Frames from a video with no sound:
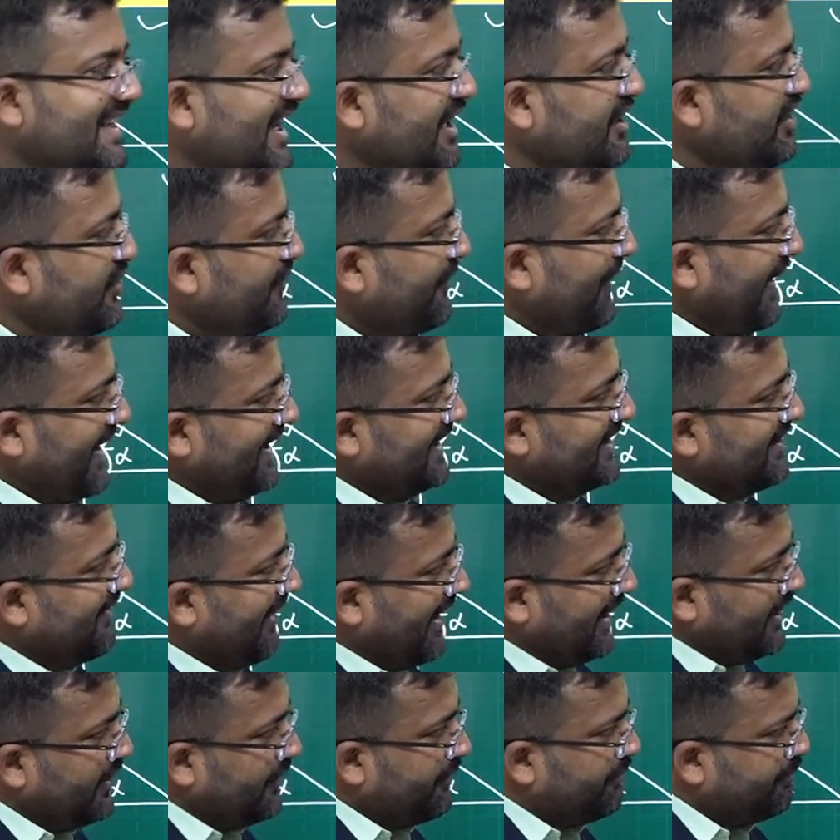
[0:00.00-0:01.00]
can you find the
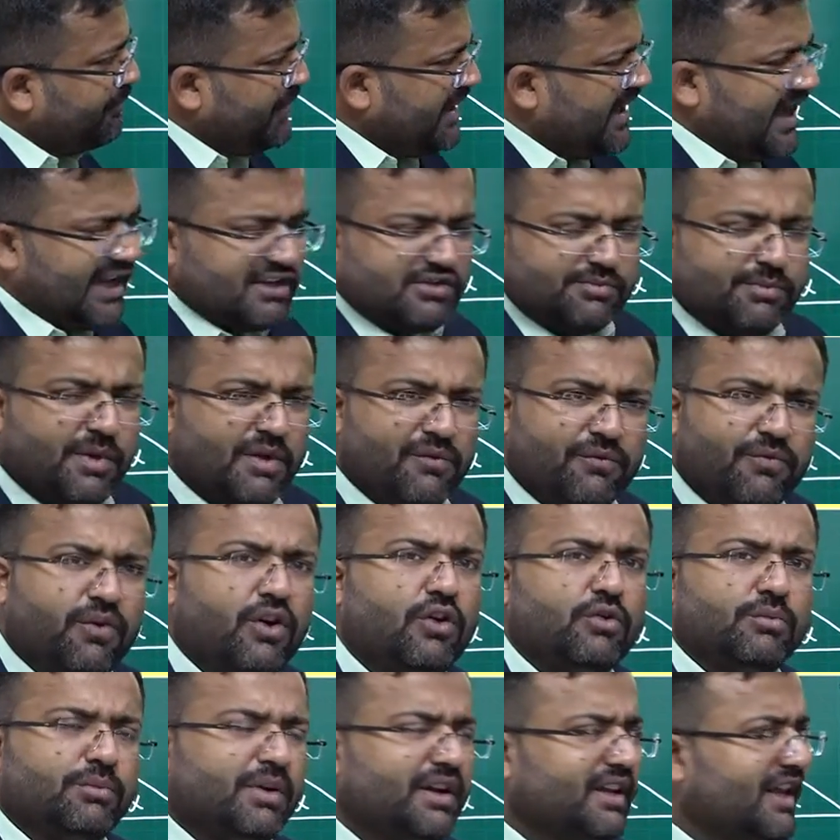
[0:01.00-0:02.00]
value of P has been
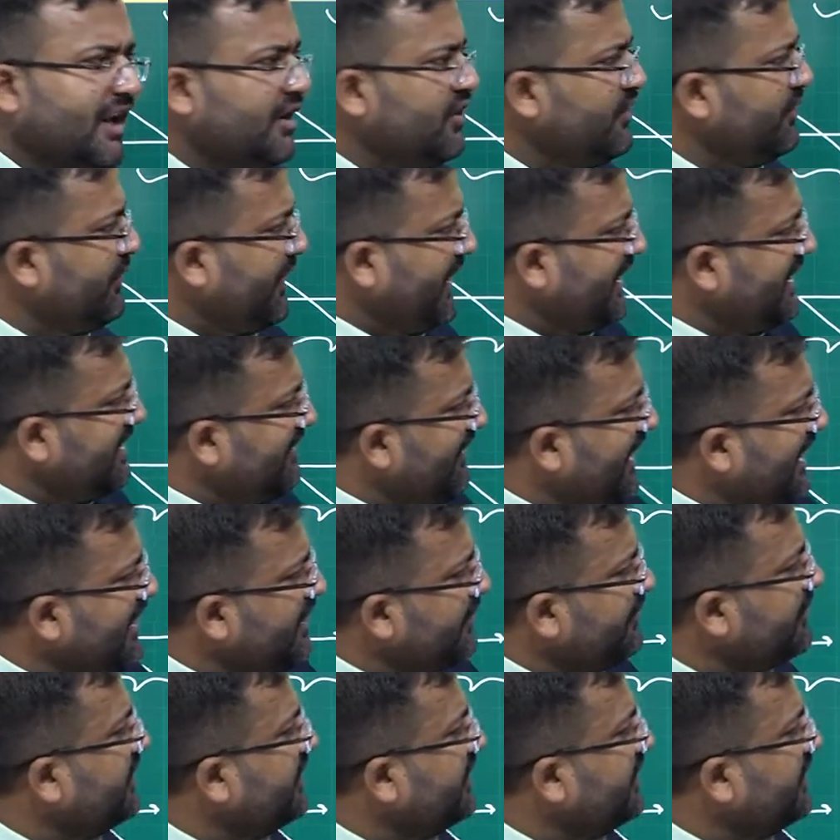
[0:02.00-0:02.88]
found, but can you find the value of